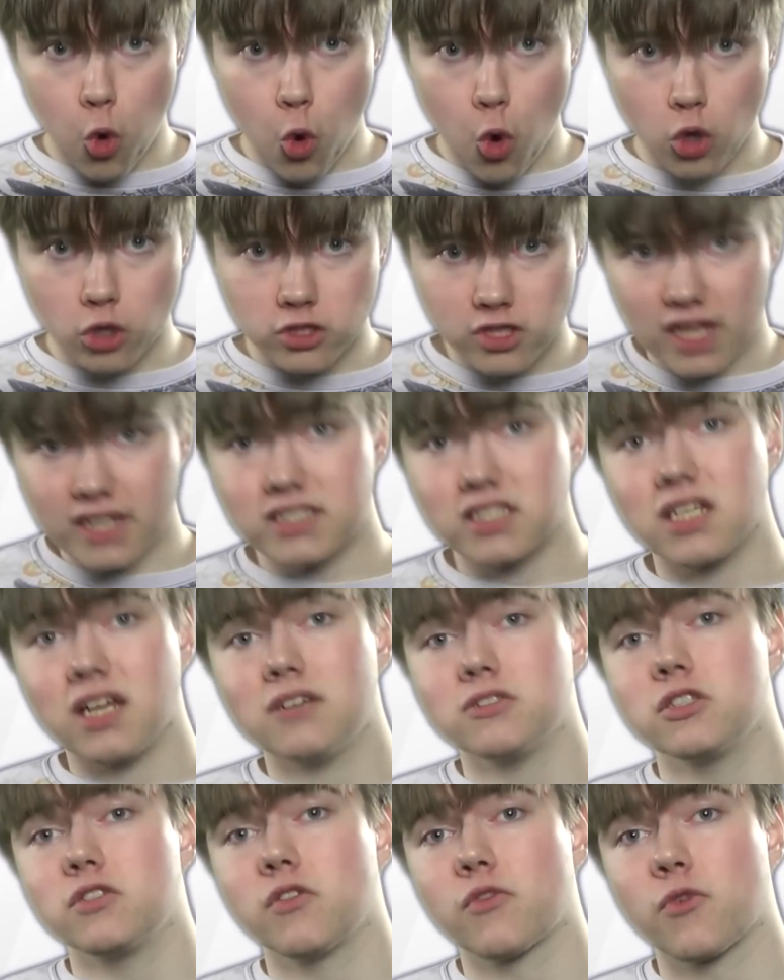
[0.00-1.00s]
So that's how
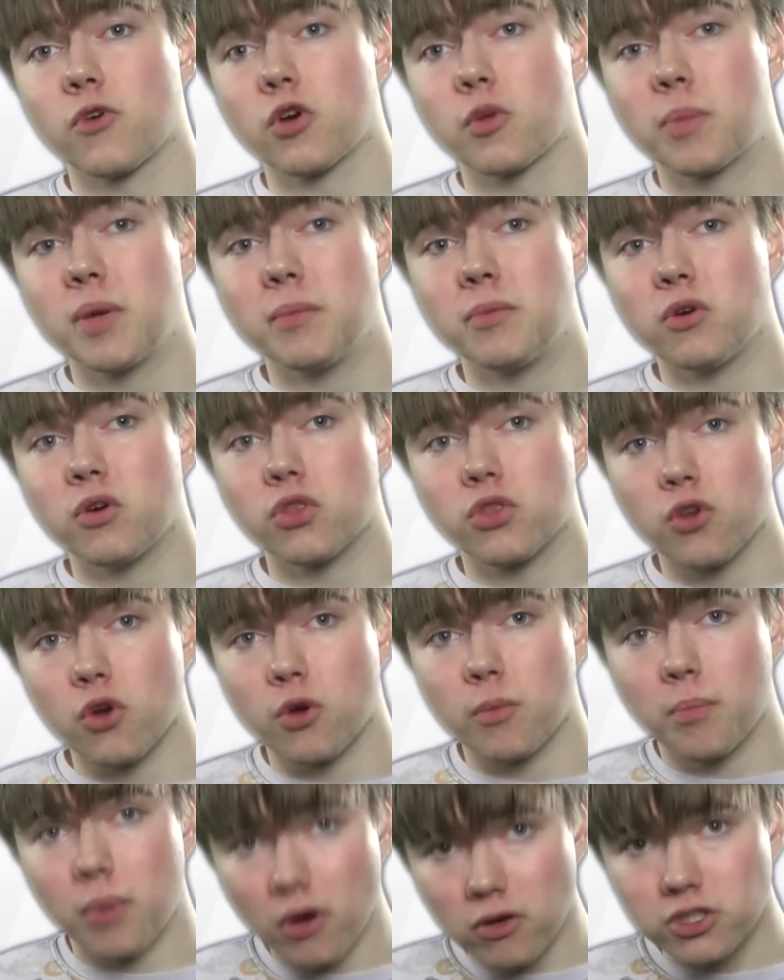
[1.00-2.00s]
you refer to people in
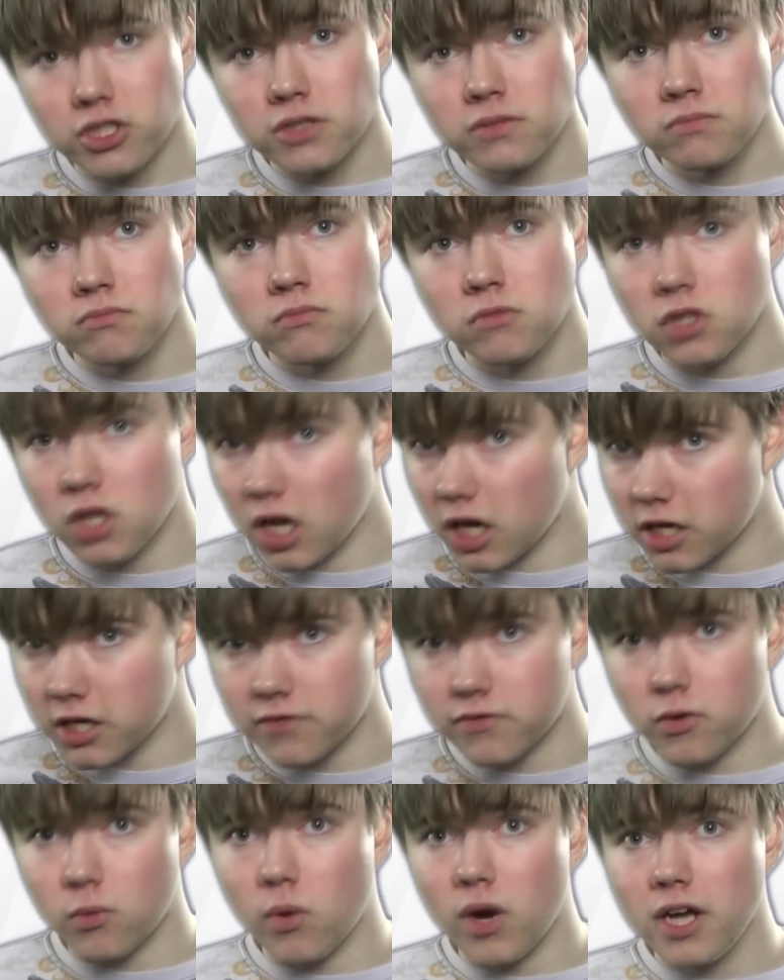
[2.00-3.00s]
third person. A lot of
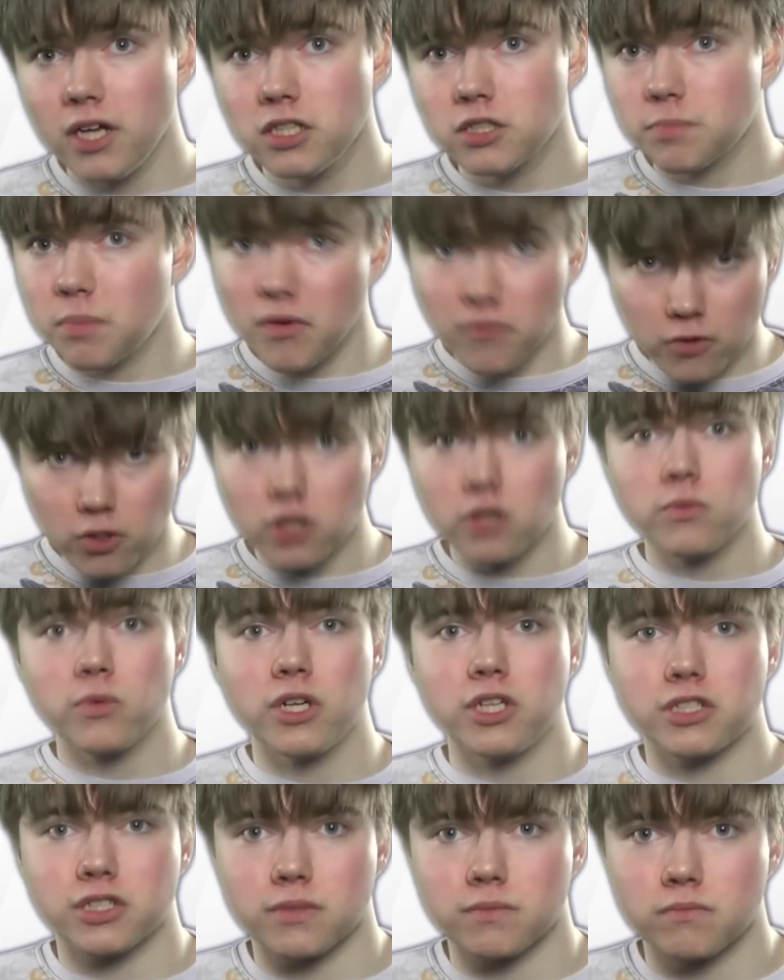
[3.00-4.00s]
different ways, but for good
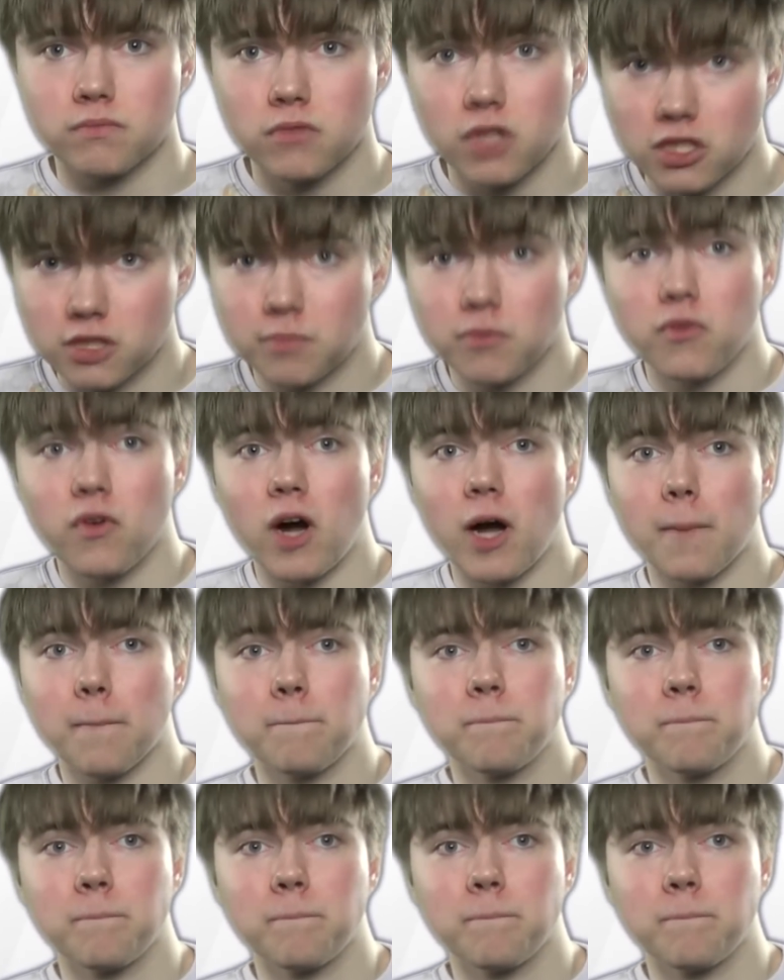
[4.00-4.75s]
reason. Let's move on.